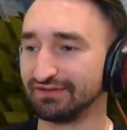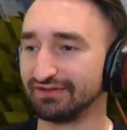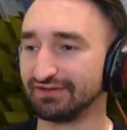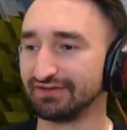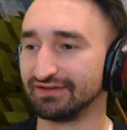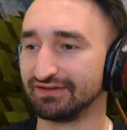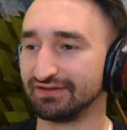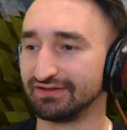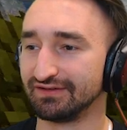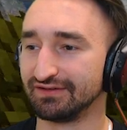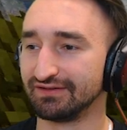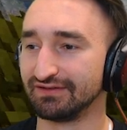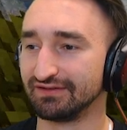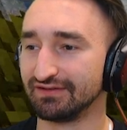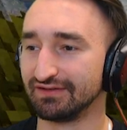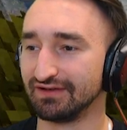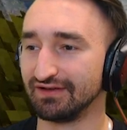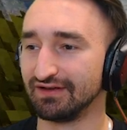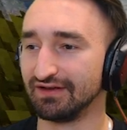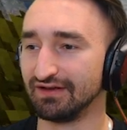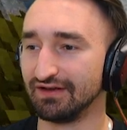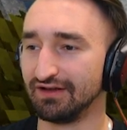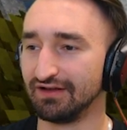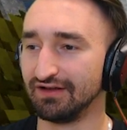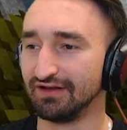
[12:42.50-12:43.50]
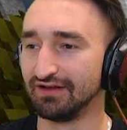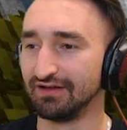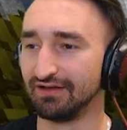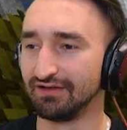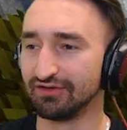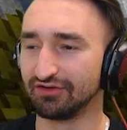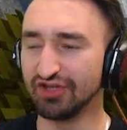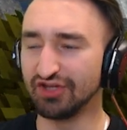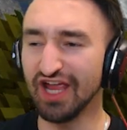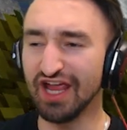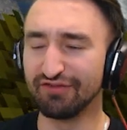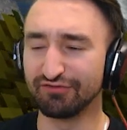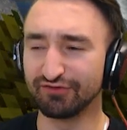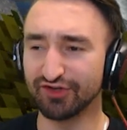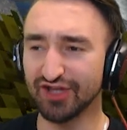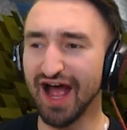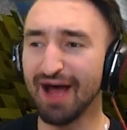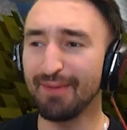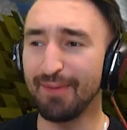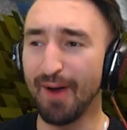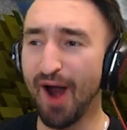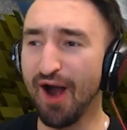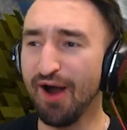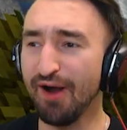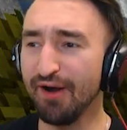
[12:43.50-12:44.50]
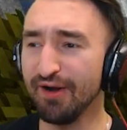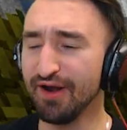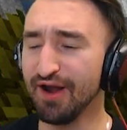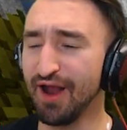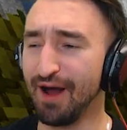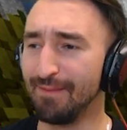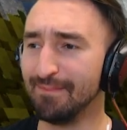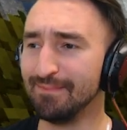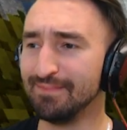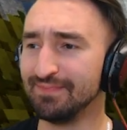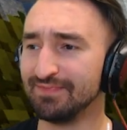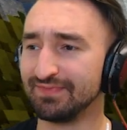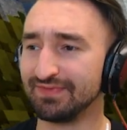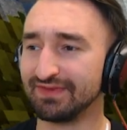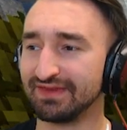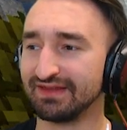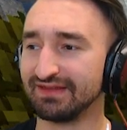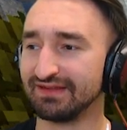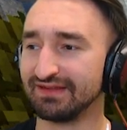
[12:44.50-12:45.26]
Marco. Steve, stop hurting them!